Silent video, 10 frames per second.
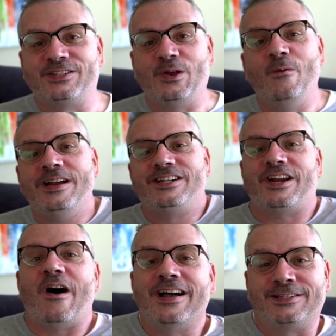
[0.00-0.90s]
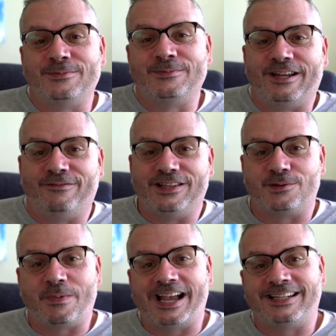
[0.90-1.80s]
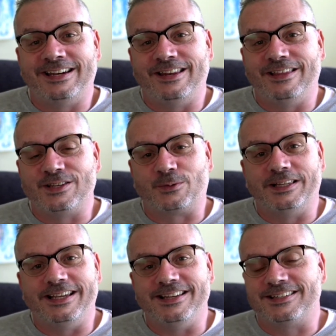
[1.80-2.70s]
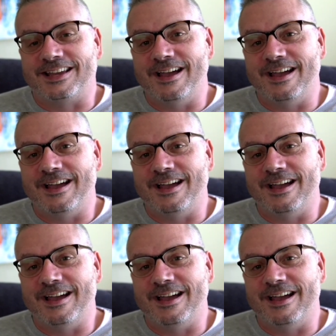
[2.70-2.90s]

so much awesome stuff that's packed into this release